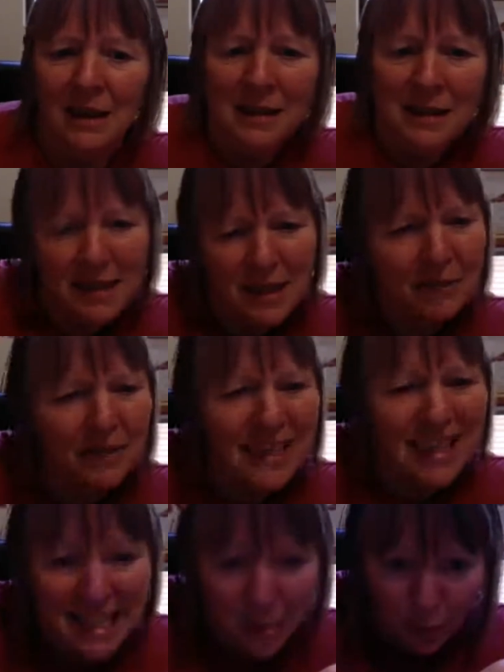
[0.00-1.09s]
So for
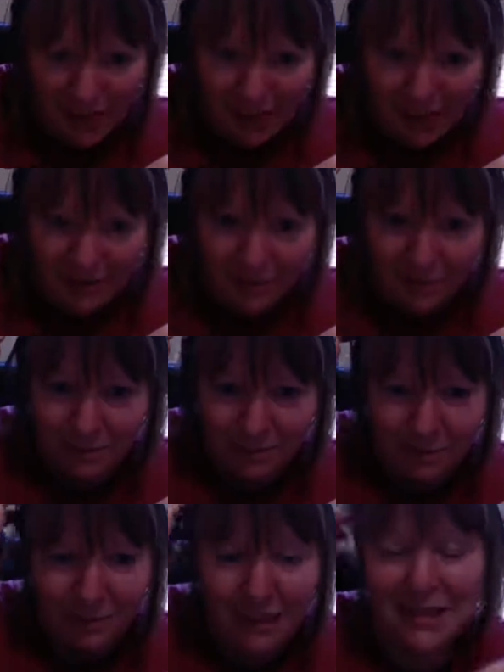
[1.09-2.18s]
this week,
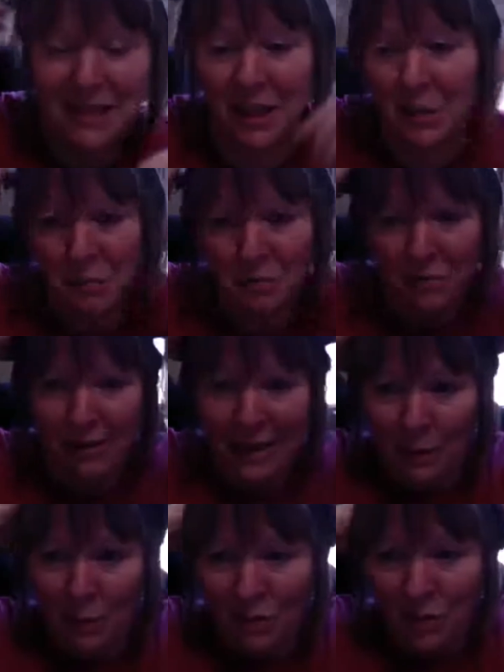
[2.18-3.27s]
I don't really
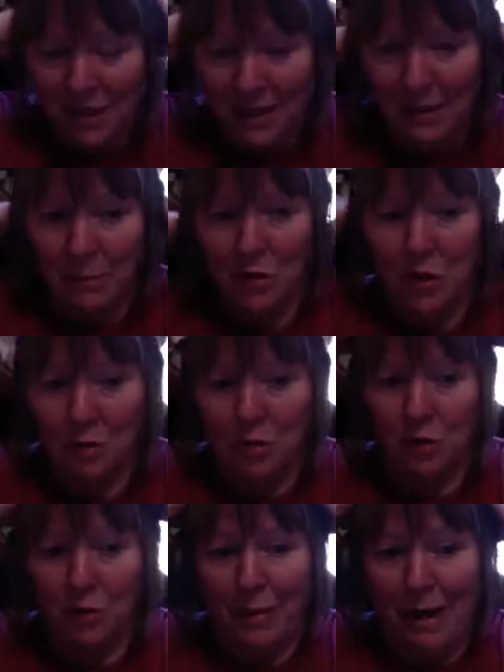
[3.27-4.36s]
want to say much
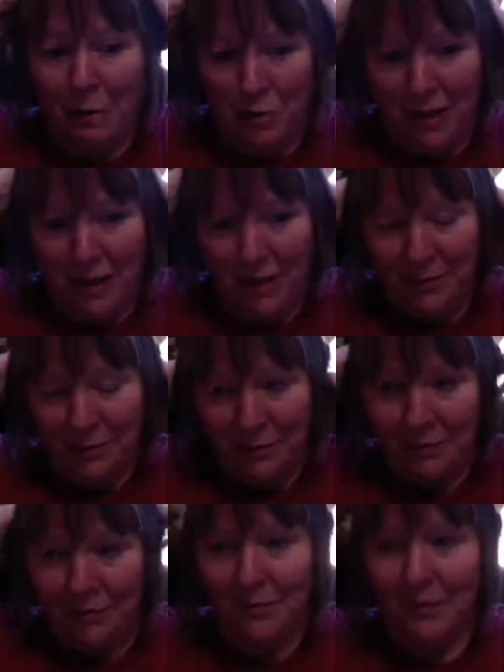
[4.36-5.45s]
more about it.
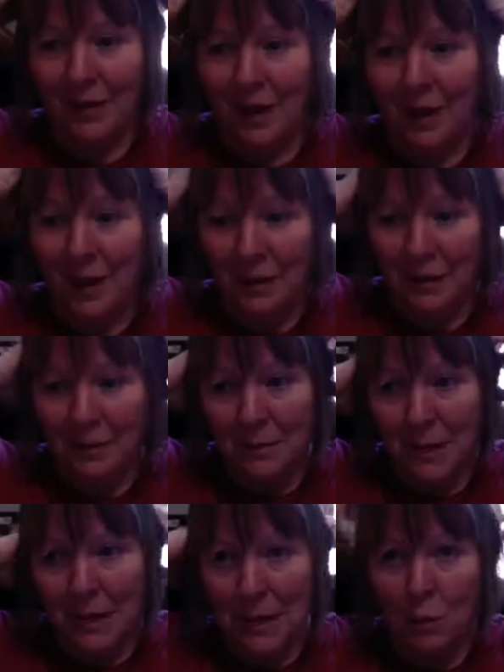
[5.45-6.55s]

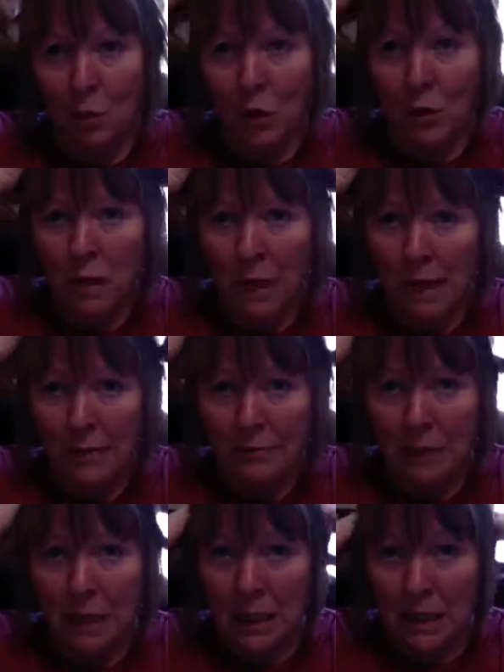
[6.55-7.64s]
I won't have
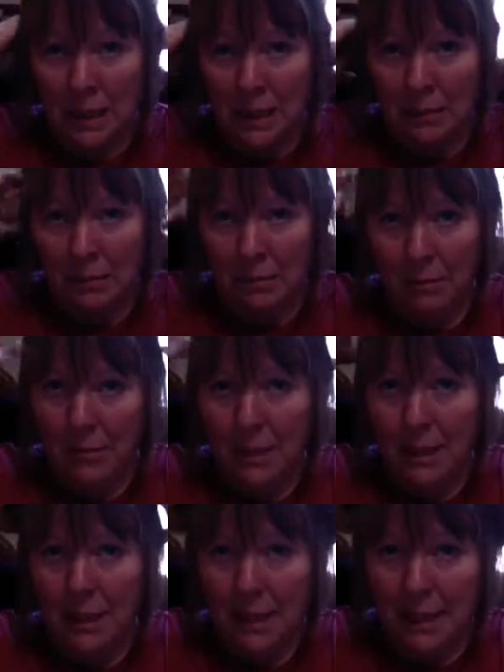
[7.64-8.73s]
time
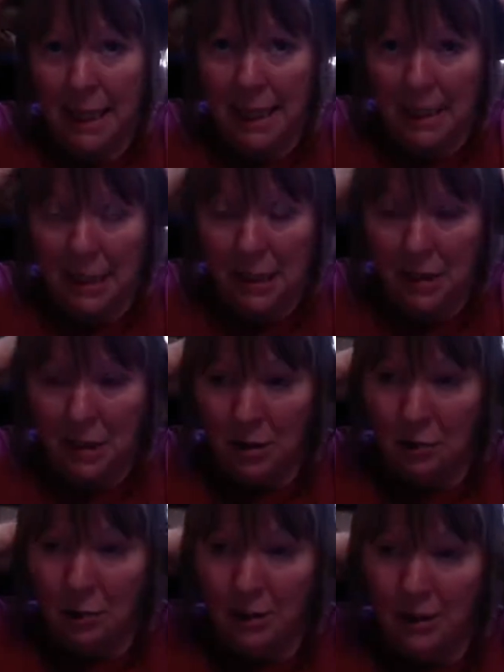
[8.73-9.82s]
today to
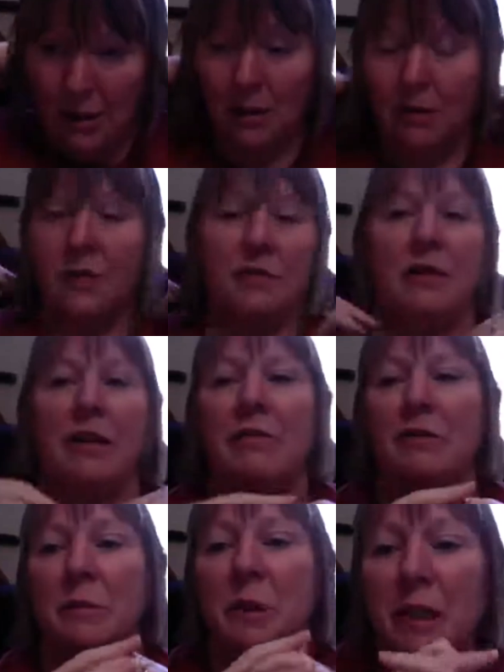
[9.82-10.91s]
do print-offs for
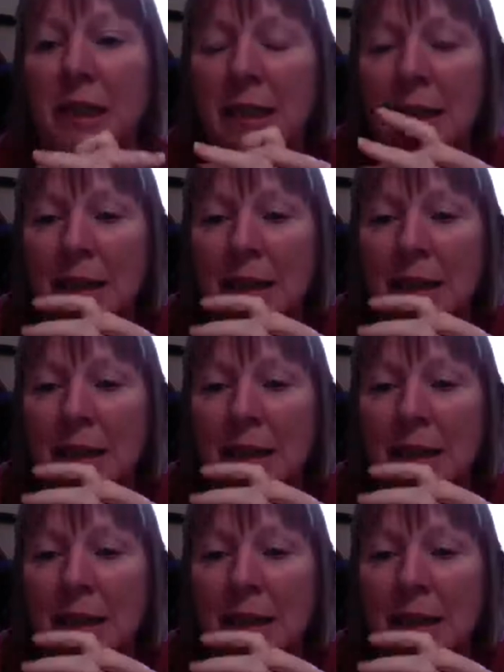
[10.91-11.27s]
everybody.